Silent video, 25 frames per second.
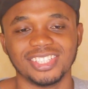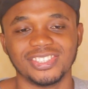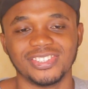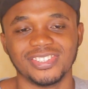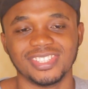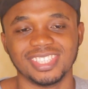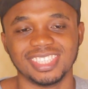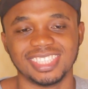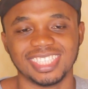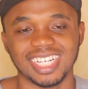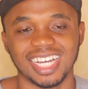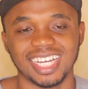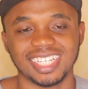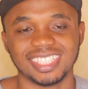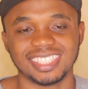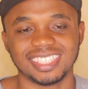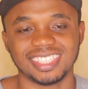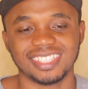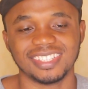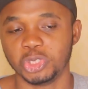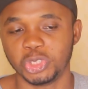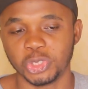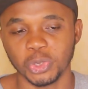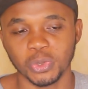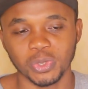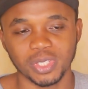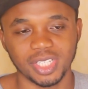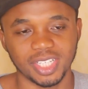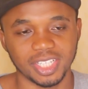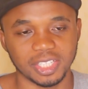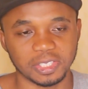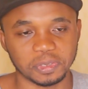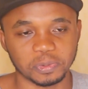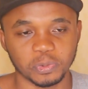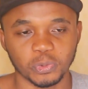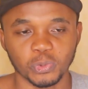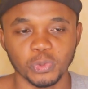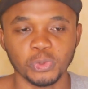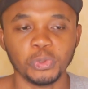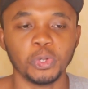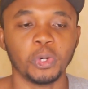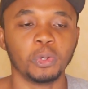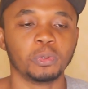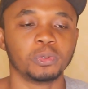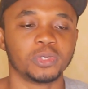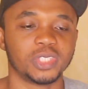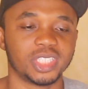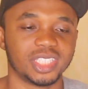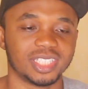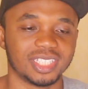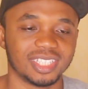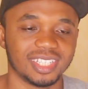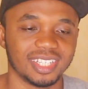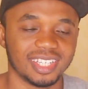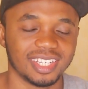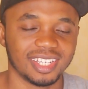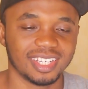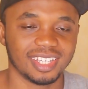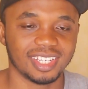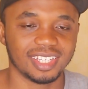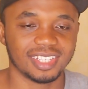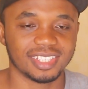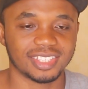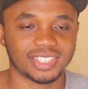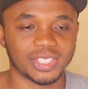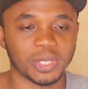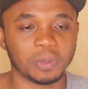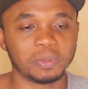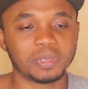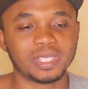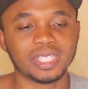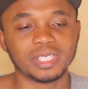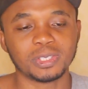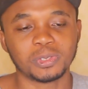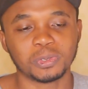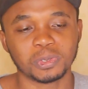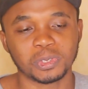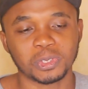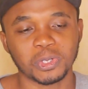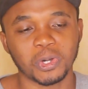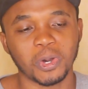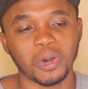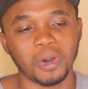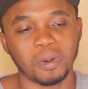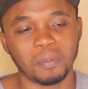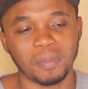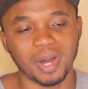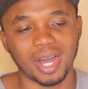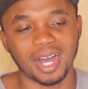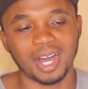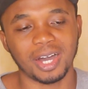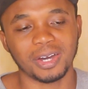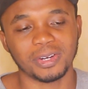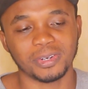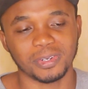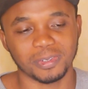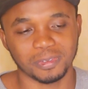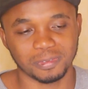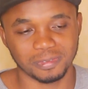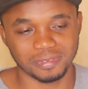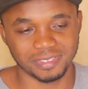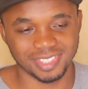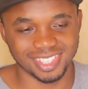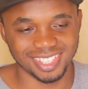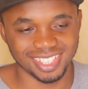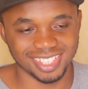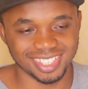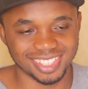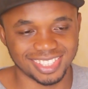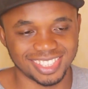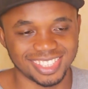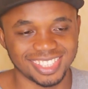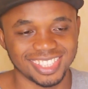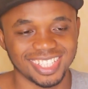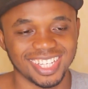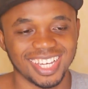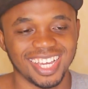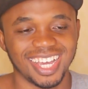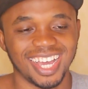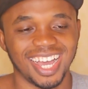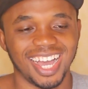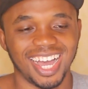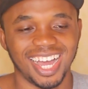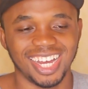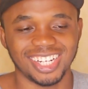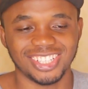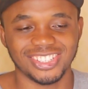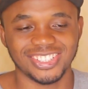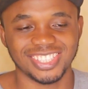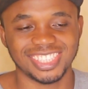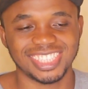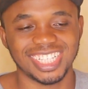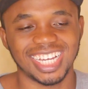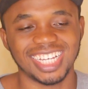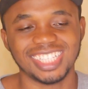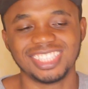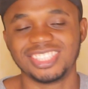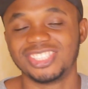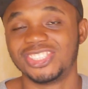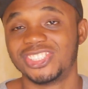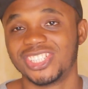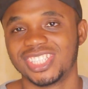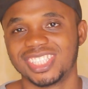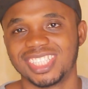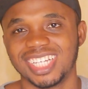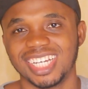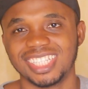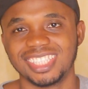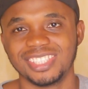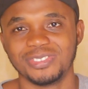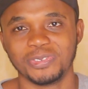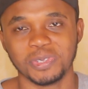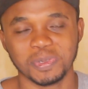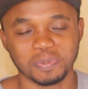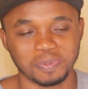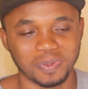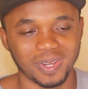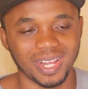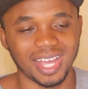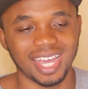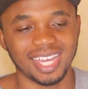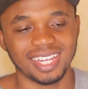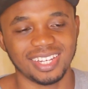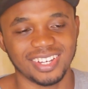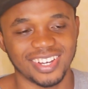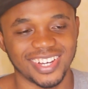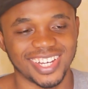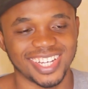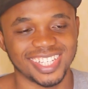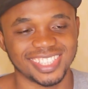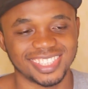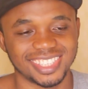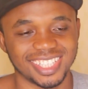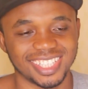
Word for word: and don jazzy joking who knows something could come out of this and don jazzy replied her